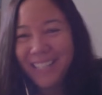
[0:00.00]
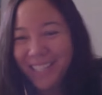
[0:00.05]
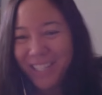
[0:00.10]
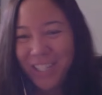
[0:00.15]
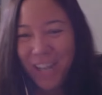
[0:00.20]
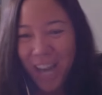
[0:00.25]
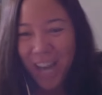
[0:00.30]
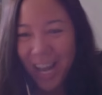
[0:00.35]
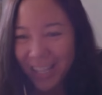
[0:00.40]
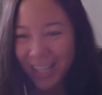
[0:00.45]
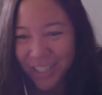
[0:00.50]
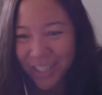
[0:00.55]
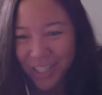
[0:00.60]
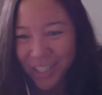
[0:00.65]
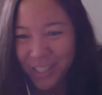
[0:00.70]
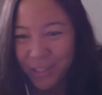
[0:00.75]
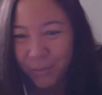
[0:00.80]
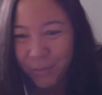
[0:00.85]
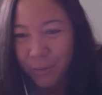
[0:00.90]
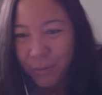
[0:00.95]

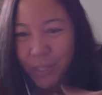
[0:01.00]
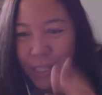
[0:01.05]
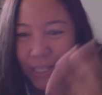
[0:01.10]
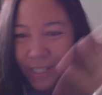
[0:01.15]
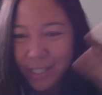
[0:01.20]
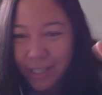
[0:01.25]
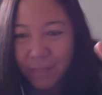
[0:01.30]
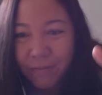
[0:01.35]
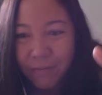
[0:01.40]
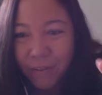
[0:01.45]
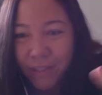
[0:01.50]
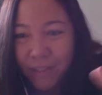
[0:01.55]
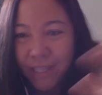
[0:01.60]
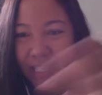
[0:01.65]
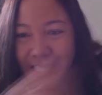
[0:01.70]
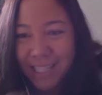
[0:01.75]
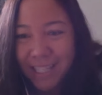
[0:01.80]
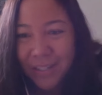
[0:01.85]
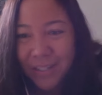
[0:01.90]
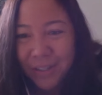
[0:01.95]
challenges for these
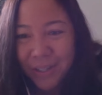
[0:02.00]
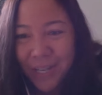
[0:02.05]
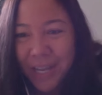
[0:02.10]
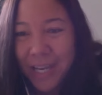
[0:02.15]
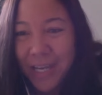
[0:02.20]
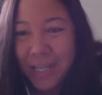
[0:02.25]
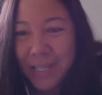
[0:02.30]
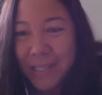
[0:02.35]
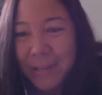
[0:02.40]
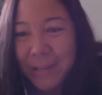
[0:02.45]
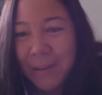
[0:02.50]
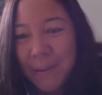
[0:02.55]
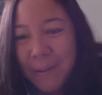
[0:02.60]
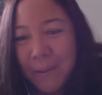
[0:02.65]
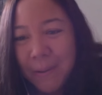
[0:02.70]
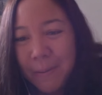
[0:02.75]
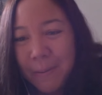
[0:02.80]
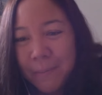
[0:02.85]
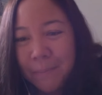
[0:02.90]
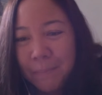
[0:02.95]
little kids.
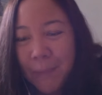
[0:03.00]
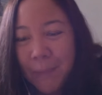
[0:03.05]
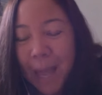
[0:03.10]
I